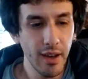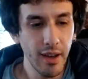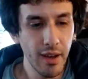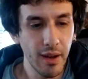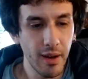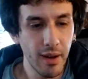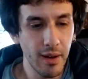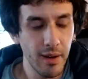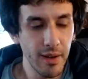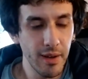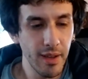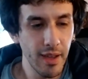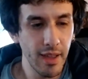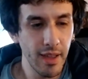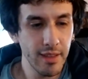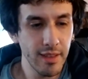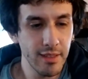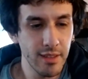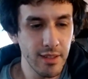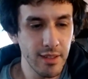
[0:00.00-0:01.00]

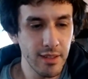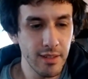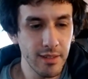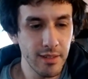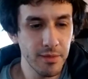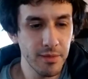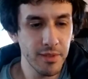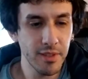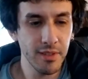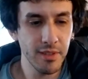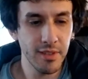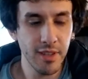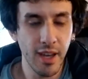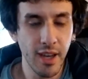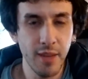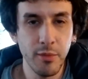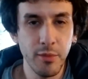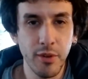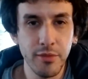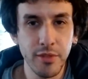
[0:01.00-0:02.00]
at the
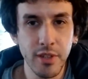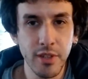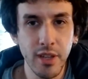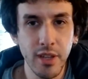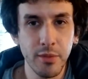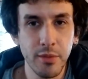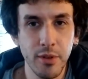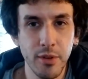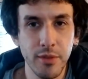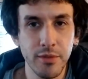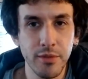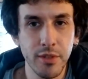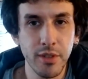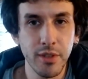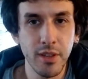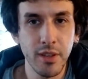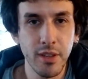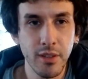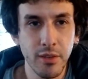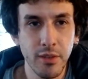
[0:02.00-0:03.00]
time of the labor of
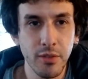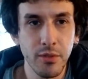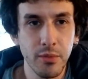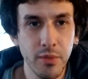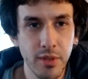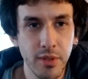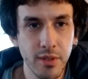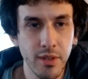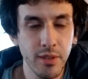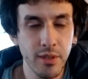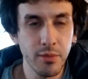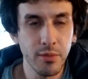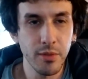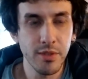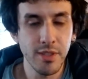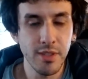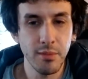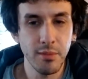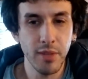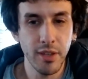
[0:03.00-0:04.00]
the inhuman, it would
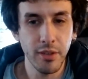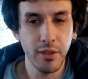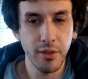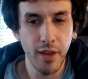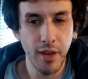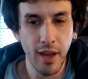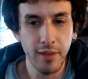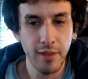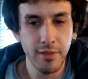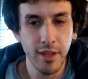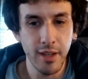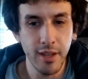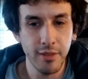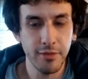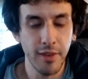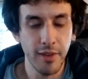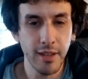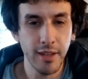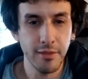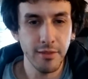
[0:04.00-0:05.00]
seem like you have like a
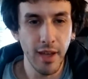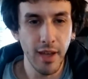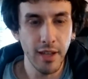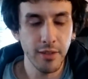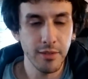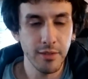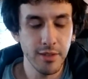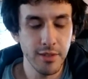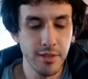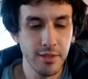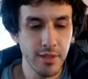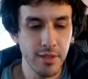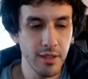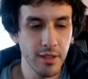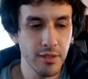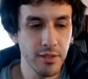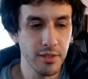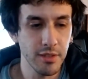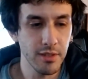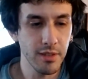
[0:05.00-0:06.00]
fact value
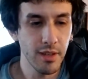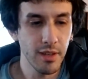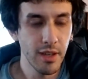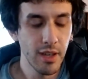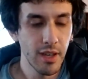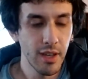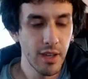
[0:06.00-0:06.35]
distinction,